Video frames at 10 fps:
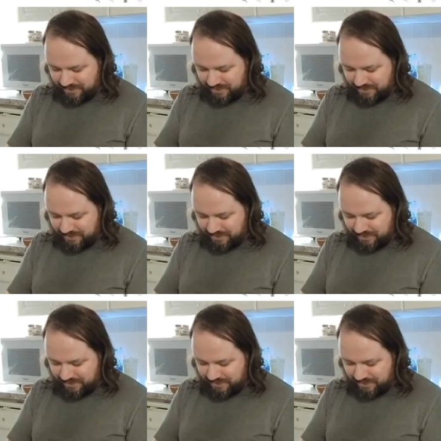
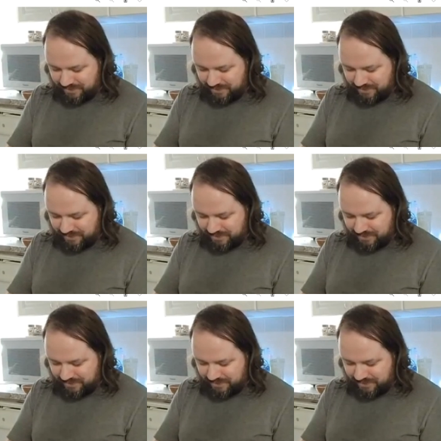
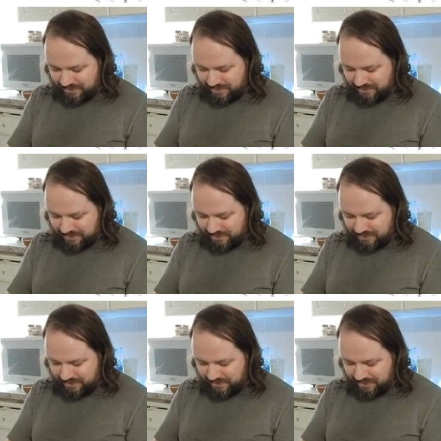
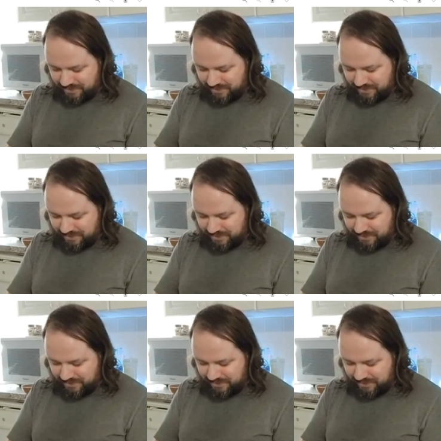
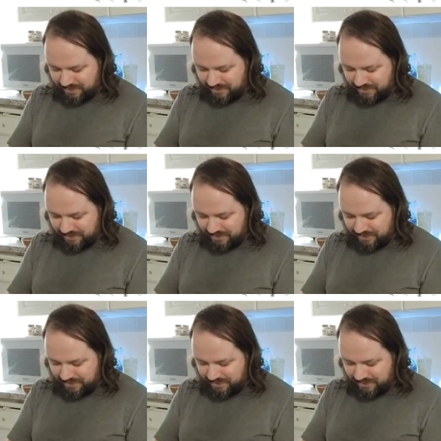
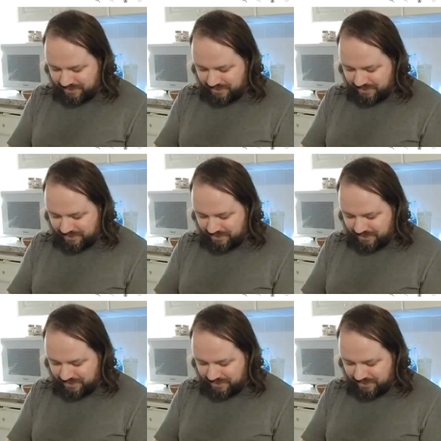(no lip movement)